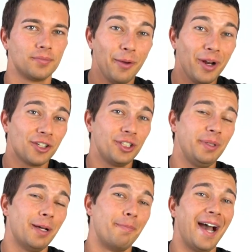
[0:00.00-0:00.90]
It would actually
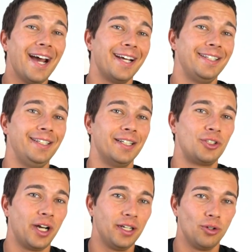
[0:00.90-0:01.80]
be a bad idea to
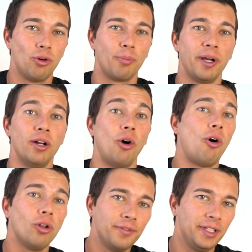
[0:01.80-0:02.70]
try to incorporate
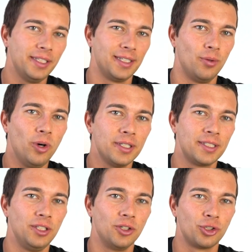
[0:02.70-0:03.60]
all of these at once
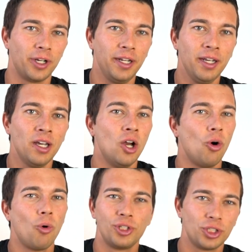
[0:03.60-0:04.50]
into your training
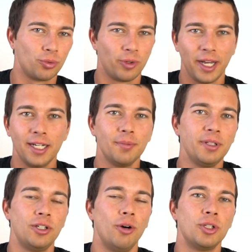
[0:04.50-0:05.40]
or just
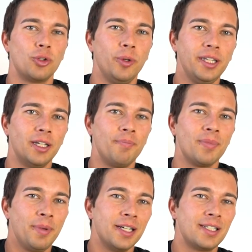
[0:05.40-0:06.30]
randomly go between them
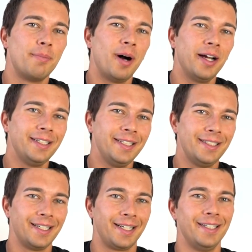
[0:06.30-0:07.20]
because the body
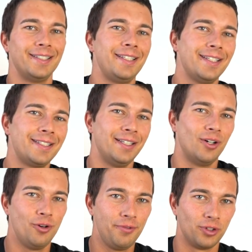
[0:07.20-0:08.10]
needs a consistent
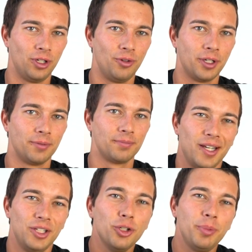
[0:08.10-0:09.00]
overload.
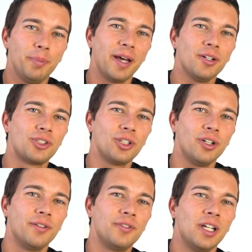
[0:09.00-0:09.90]
You'll be better
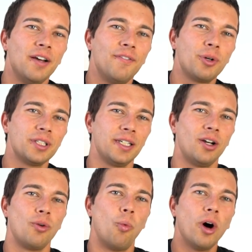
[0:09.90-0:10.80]
served focusing
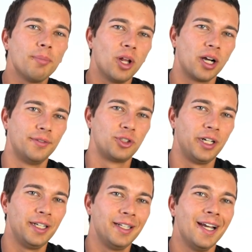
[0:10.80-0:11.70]
on one block of
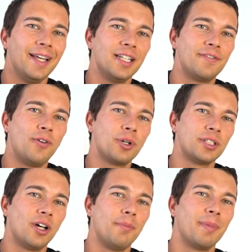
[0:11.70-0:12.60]
training that's
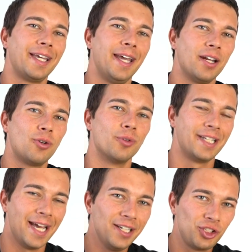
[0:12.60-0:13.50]
focused on mechanical
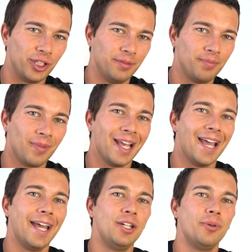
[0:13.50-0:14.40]
tension
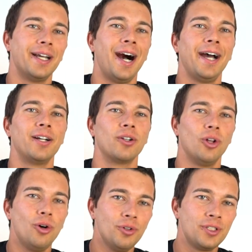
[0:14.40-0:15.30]
and doing higher
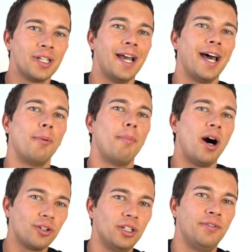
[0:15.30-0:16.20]
loads at a
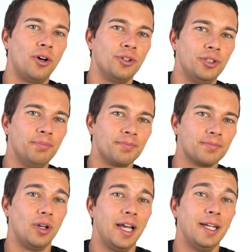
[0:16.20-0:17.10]
moderate volume
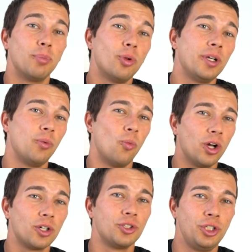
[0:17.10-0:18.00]
and employing
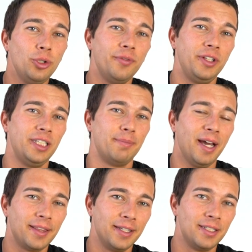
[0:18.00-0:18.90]
one or two of these
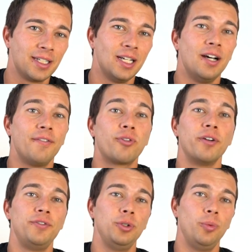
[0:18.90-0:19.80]
methods for
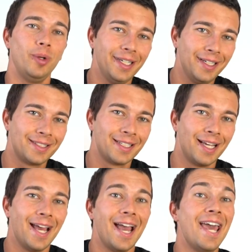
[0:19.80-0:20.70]
a few weeks,
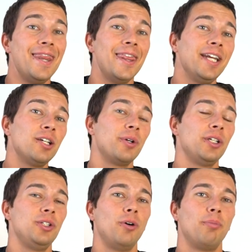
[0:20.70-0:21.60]
and then going
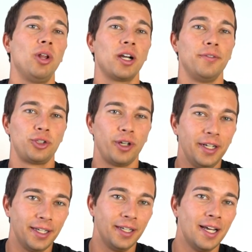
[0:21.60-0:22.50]
into a block of
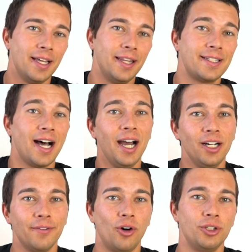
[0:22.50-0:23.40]
training that's
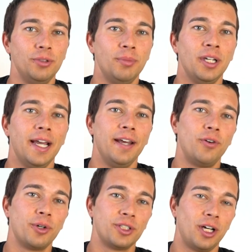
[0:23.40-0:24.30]
higher volume and
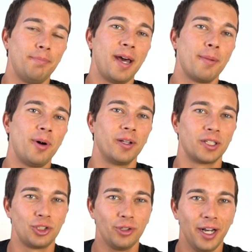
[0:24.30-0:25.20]
focused on metabolic
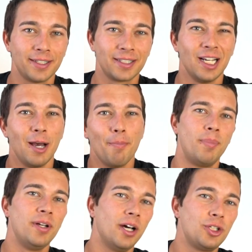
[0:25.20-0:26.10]
stress,
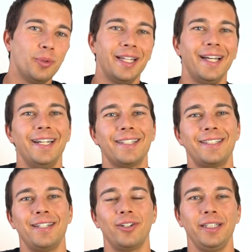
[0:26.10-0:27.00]
but not doing that
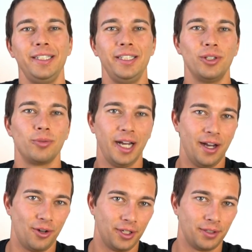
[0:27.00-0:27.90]
necessarily year
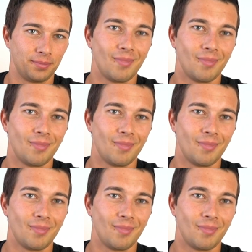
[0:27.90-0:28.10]
round.